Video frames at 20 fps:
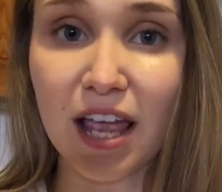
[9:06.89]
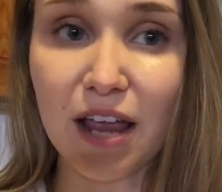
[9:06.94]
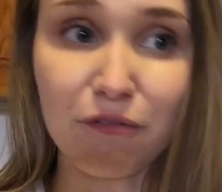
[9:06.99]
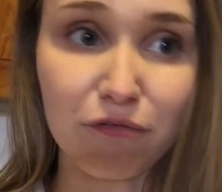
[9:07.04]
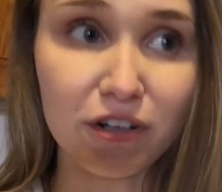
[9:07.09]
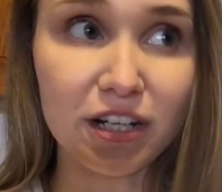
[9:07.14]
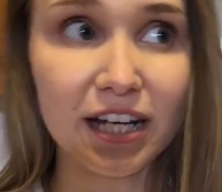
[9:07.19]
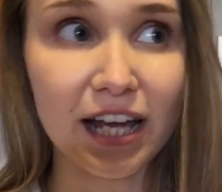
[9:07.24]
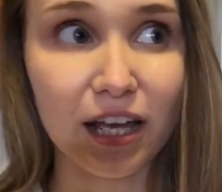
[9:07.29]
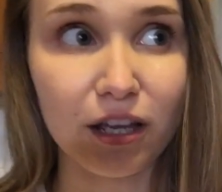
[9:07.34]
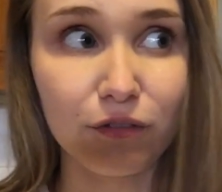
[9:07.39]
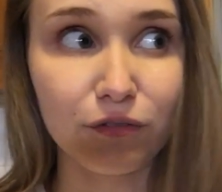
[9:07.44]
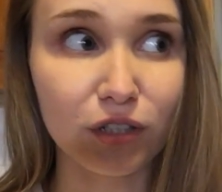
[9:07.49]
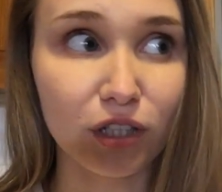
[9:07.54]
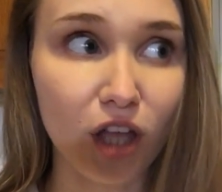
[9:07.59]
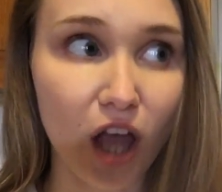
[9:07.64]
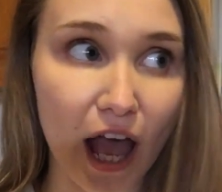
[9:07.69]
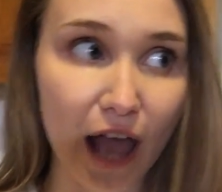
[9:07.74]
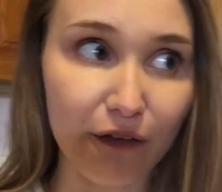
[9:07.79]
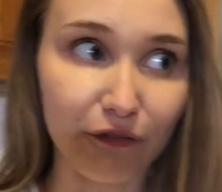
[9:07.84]
every day of your
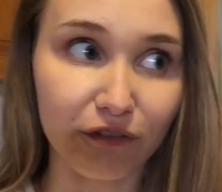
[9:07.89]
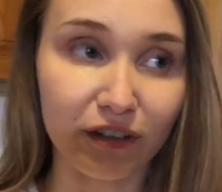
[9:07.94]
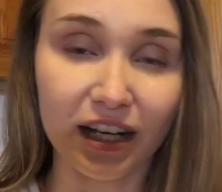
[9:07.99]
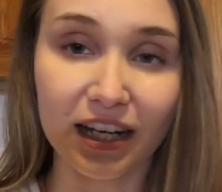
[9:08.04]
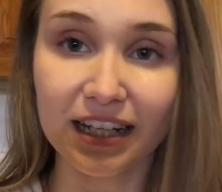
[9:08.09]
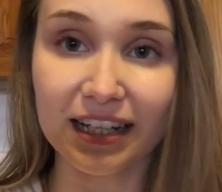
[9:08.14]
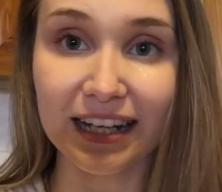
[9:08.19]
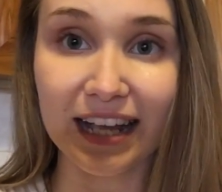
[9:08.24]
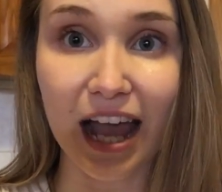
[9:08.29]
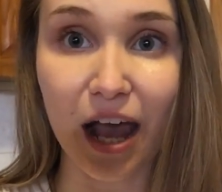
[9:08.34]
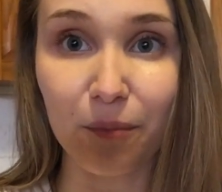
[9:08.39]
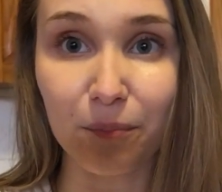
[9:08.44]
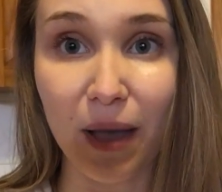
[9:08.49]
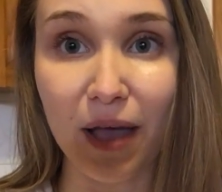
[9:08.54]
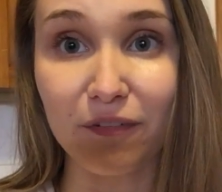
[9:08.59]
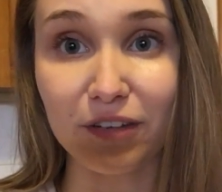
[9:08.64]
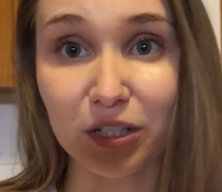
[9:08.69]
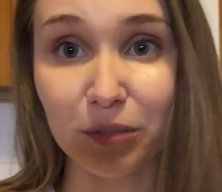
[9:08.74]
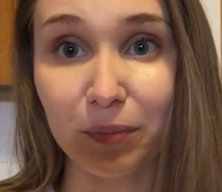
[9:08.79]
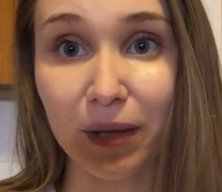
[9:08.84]
life and ending up
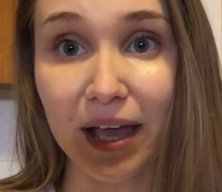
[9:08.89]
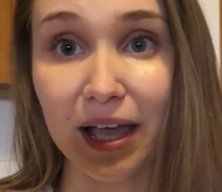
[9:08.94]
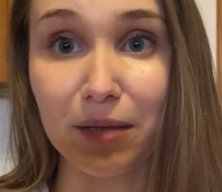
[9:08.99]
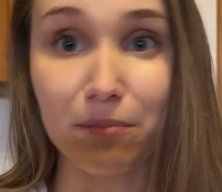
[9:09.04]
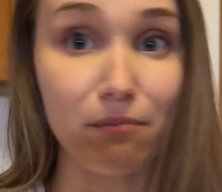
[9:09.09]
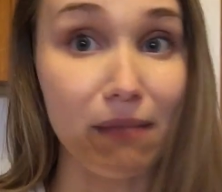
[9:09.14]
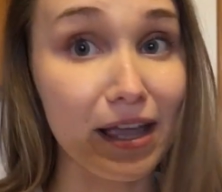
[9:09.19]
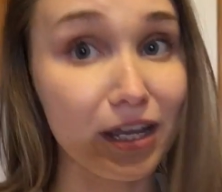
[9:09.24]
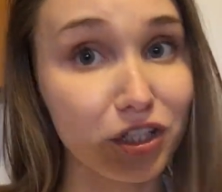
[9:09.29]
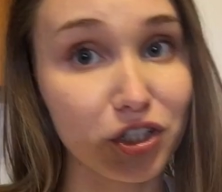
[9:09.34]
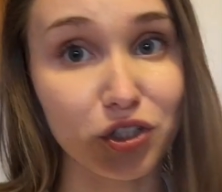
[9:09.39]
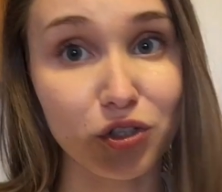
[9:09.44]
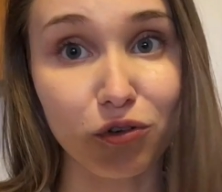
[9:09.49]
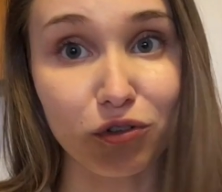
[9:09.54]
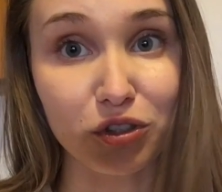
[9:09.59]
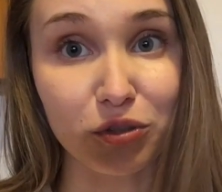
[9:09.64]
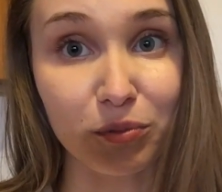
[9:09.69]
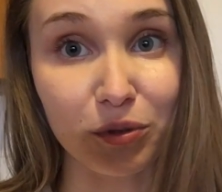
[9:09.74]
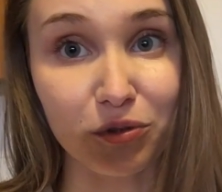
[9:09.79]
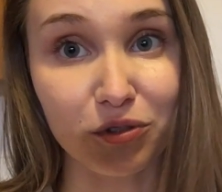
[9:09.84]
having to pay major
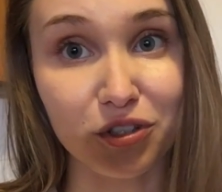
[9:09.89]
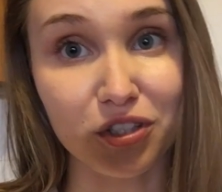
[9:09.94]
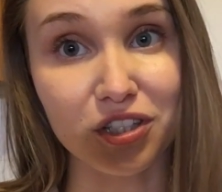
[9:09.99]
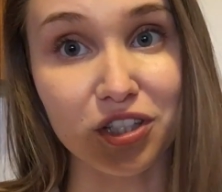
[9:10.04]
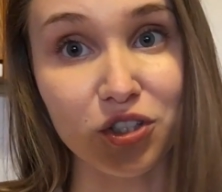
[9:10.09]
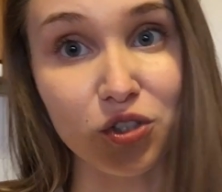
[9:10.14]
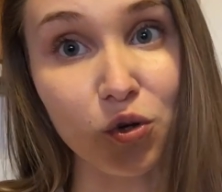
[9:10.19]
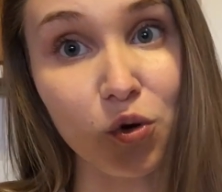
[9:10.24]
doctor bills because there's